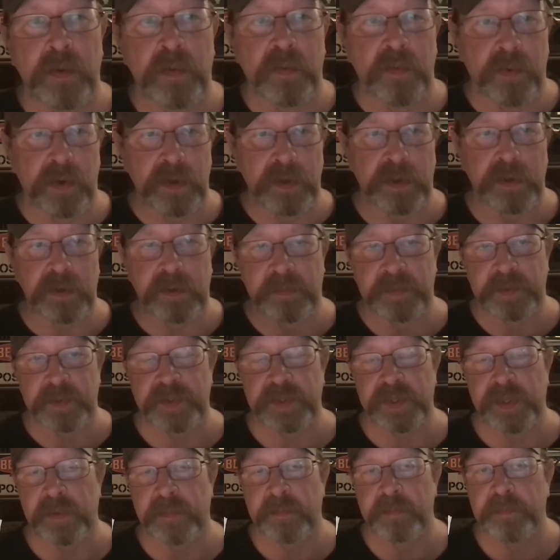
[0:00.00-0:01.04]

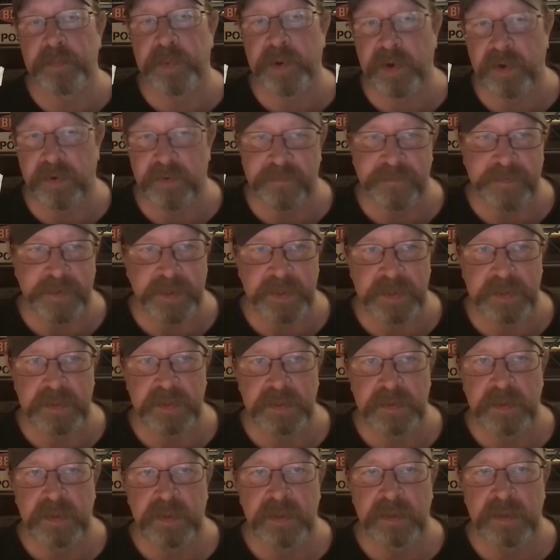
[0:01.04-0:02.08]
100% perfect
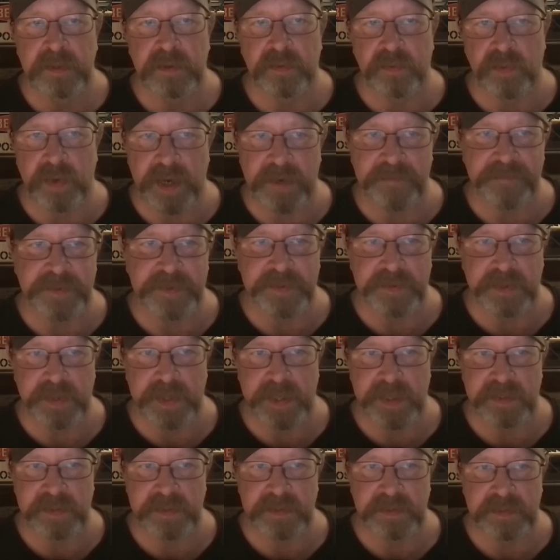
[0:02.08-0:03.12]
graphene
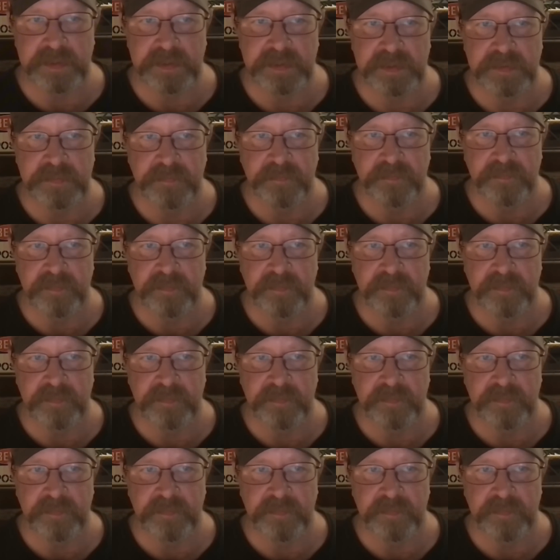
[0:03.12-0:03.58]
lattices.